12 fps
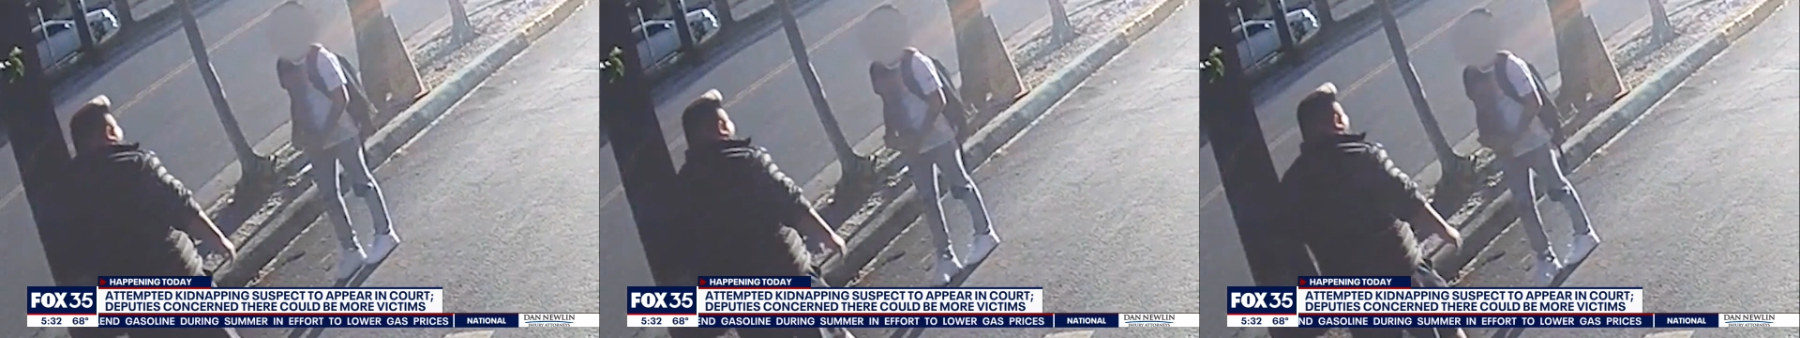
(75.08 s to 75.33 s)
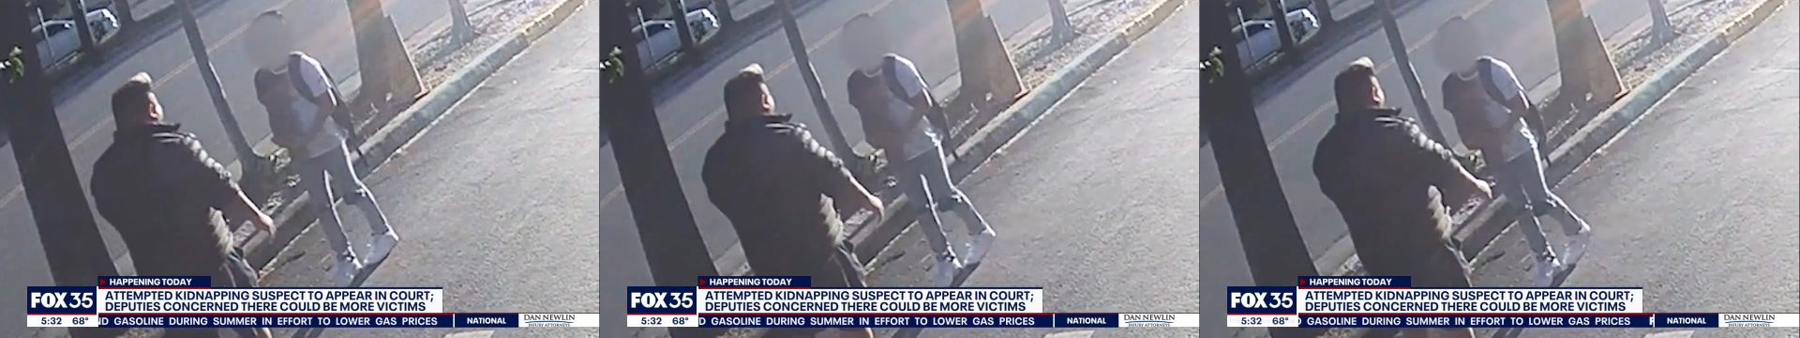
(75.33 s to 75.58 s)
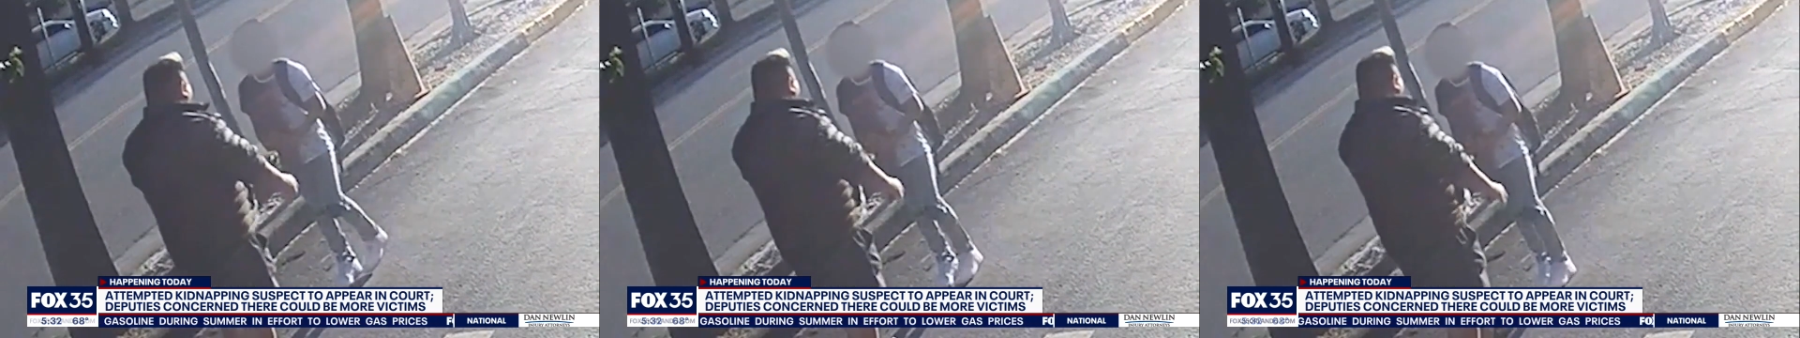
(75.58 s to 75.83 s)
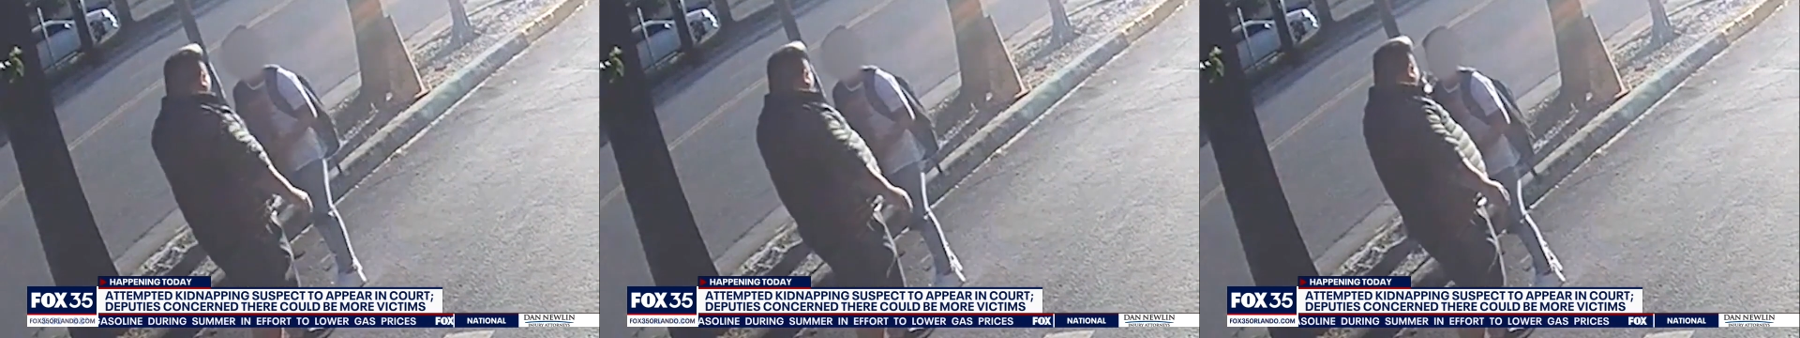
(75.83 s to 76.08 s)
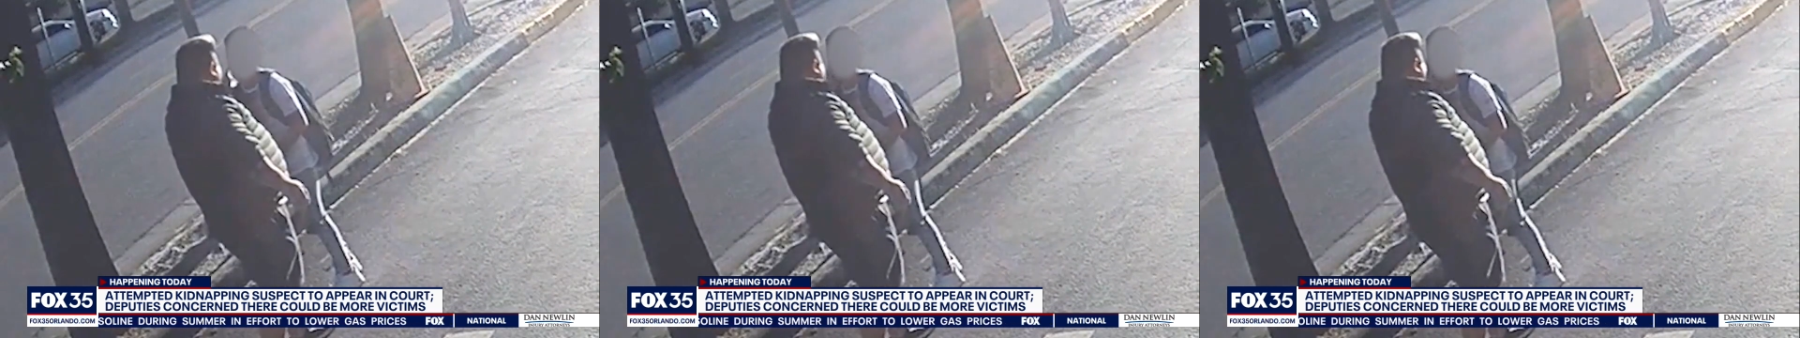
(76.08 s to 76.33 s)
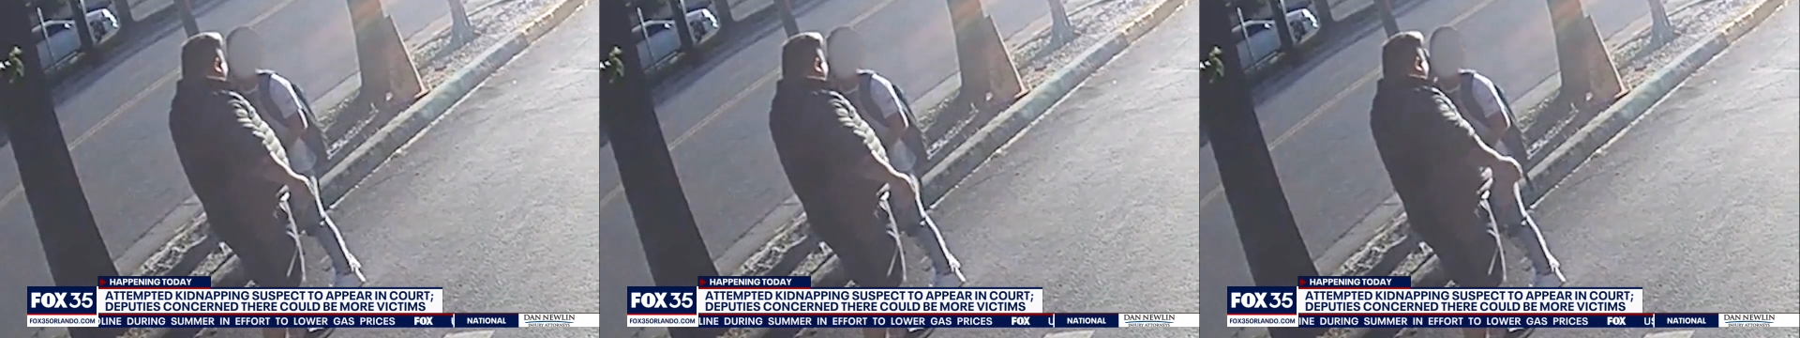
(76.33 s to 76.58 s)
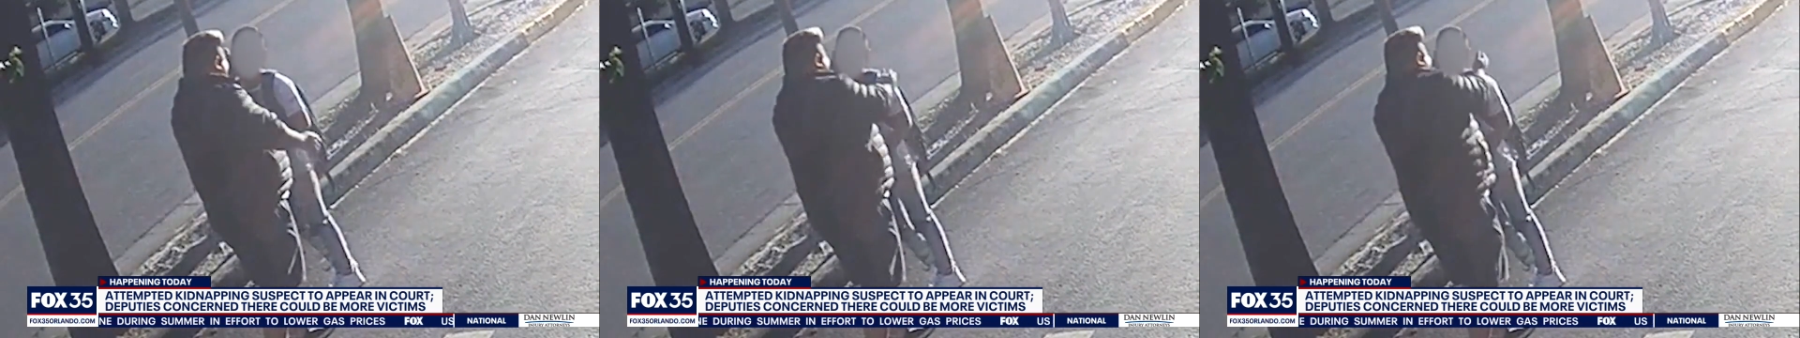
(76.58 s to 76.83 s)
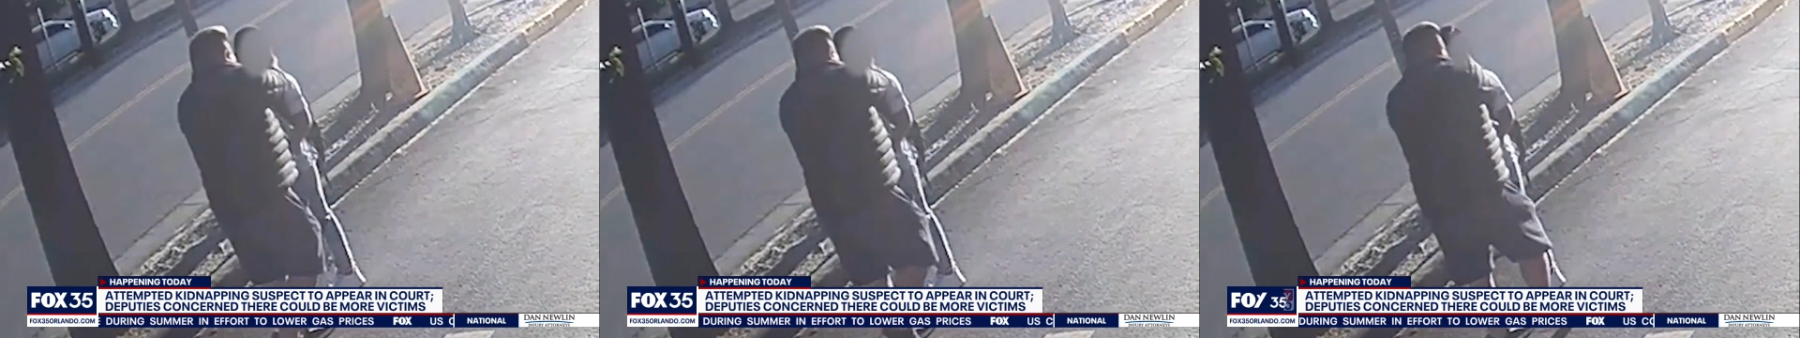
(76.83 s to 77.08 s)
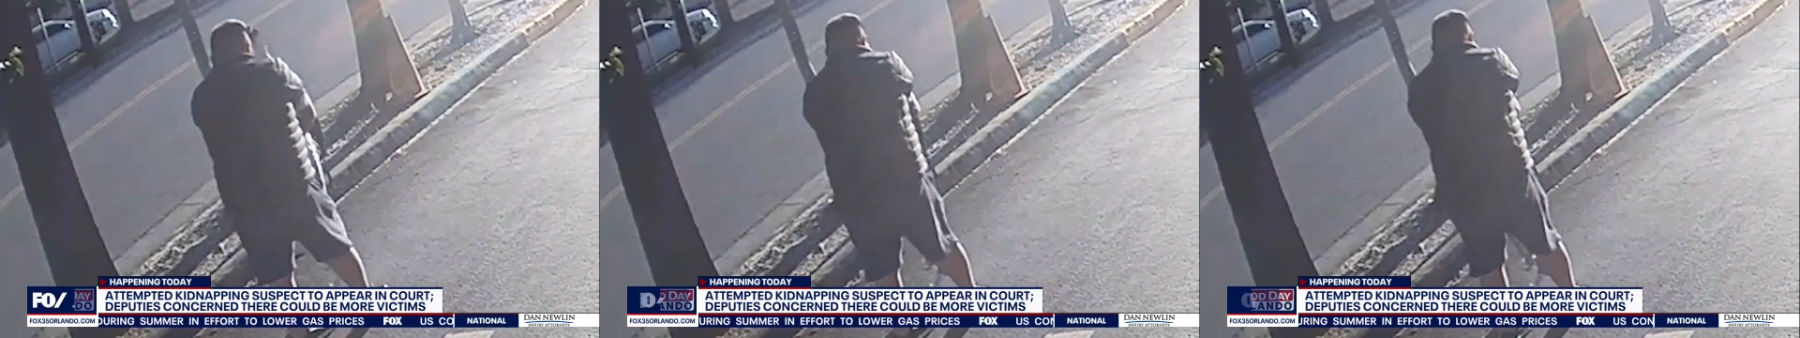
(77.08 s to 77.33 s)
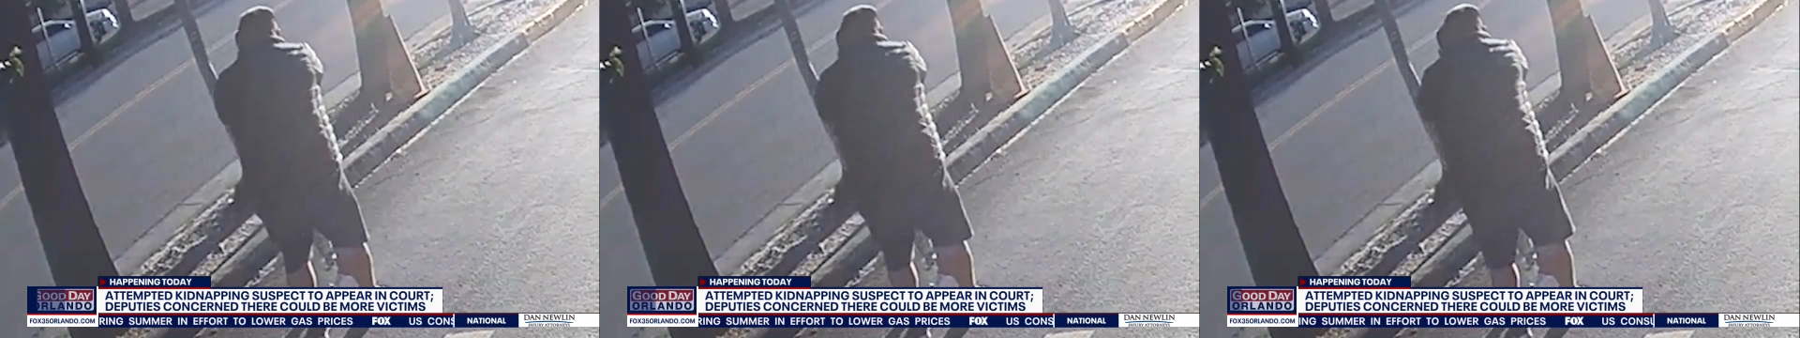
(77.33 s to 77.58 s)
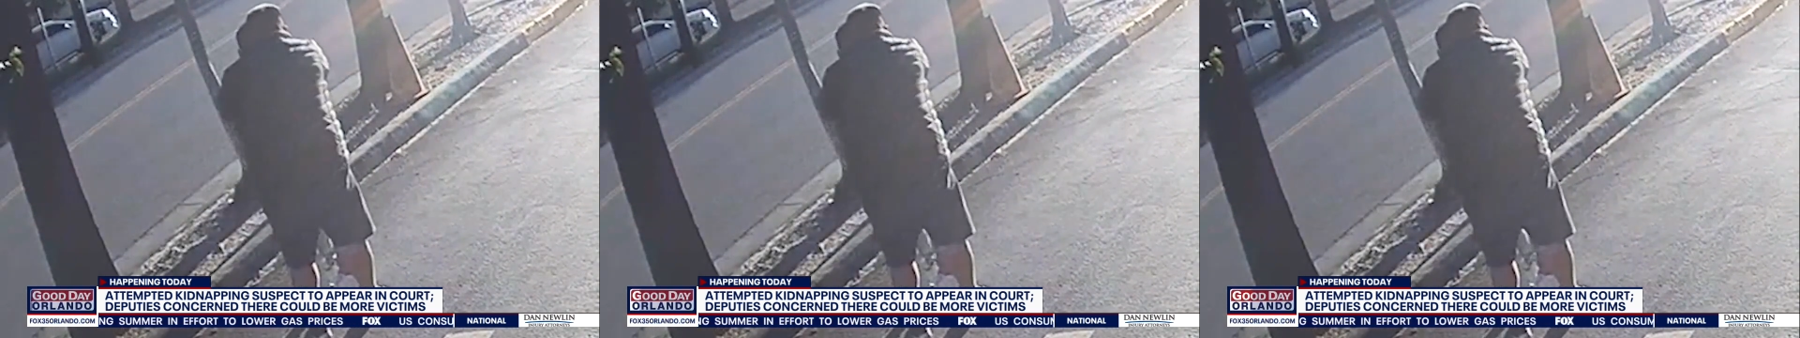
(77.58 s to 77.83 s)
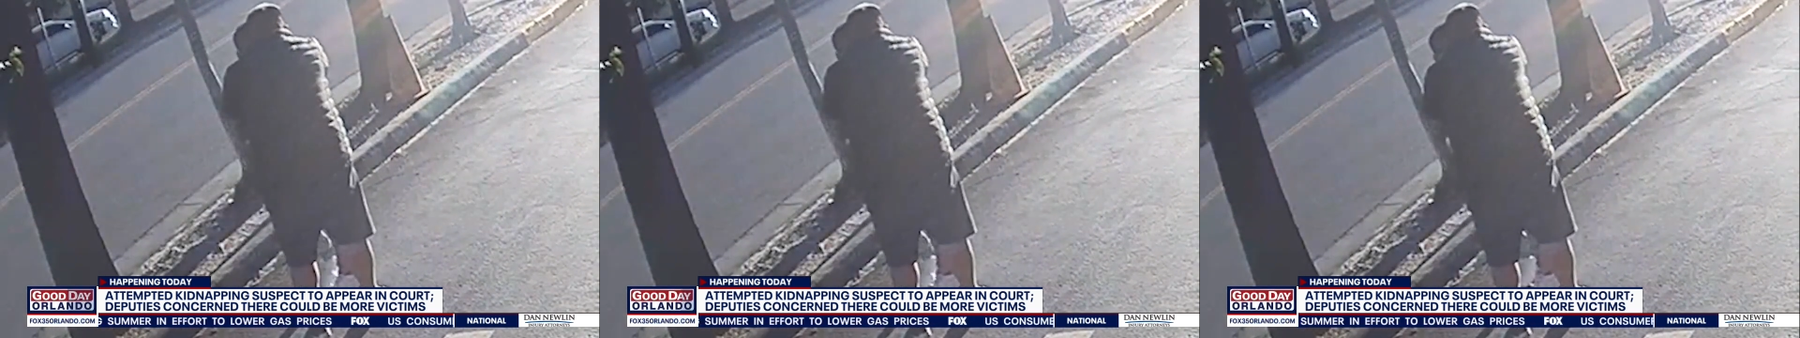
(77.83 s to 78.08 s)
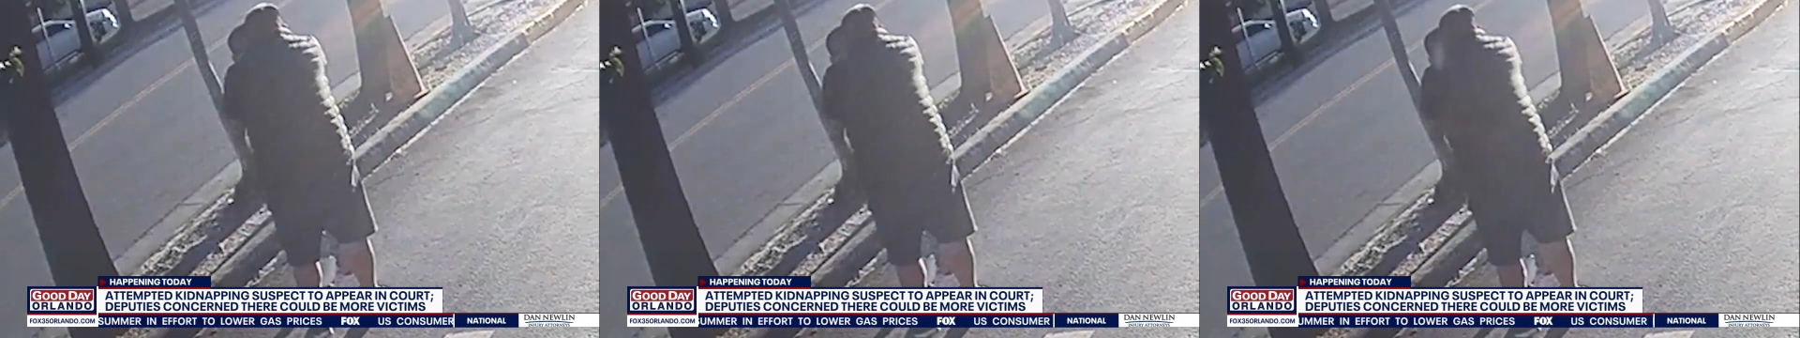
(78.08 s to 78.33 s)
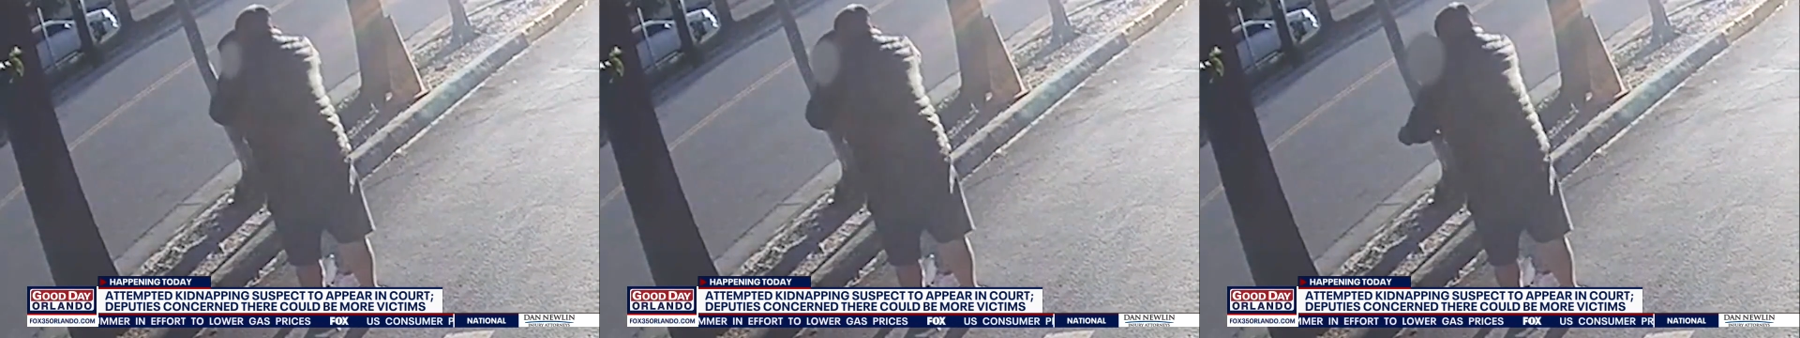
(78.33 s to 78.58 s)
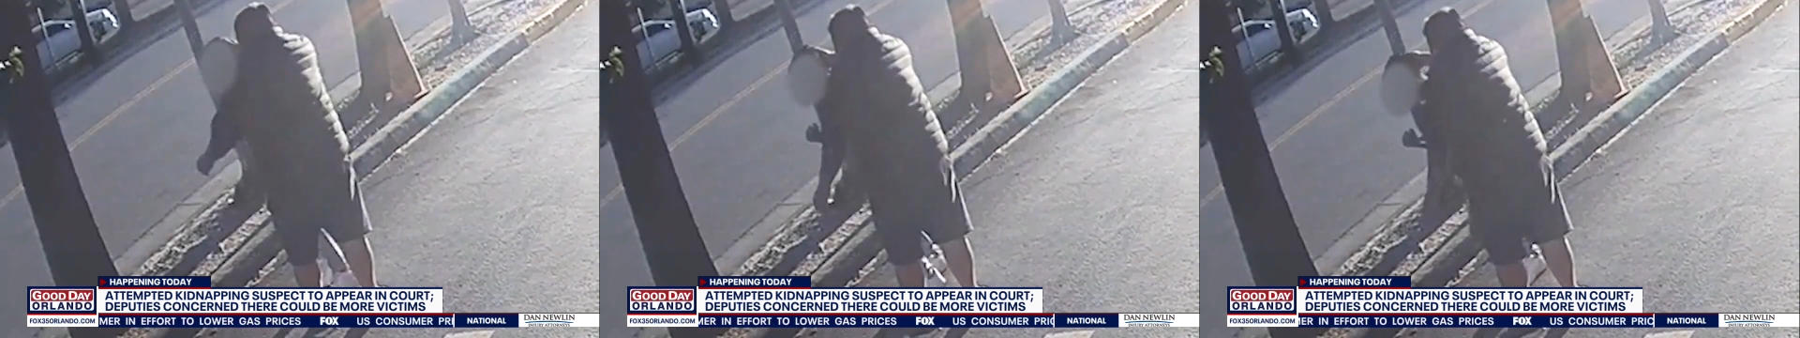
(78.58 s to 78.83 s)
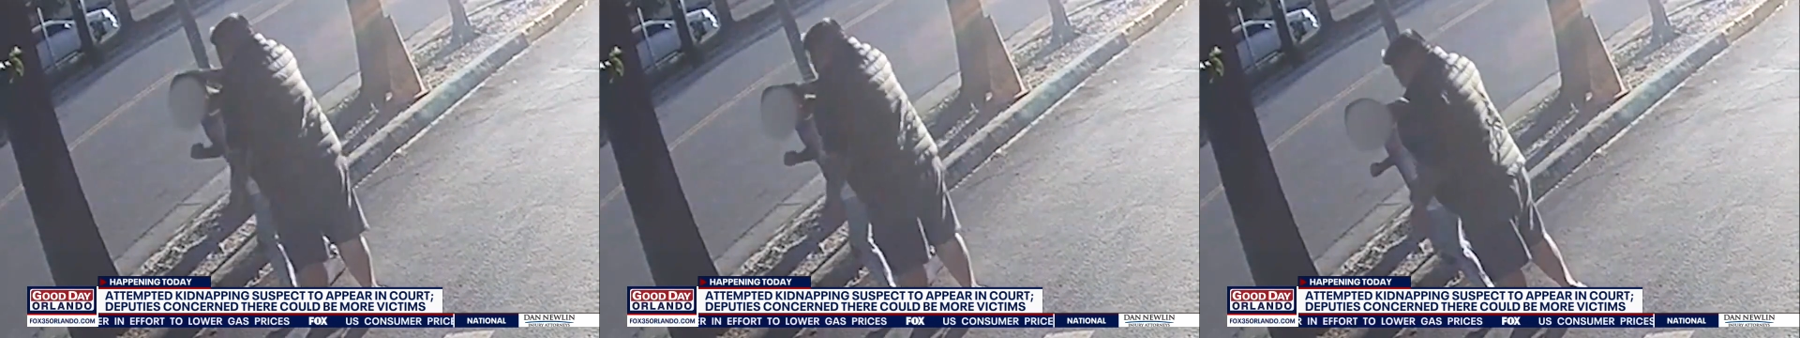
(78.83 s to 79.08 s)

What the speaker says: Nobody's mouth can be seen.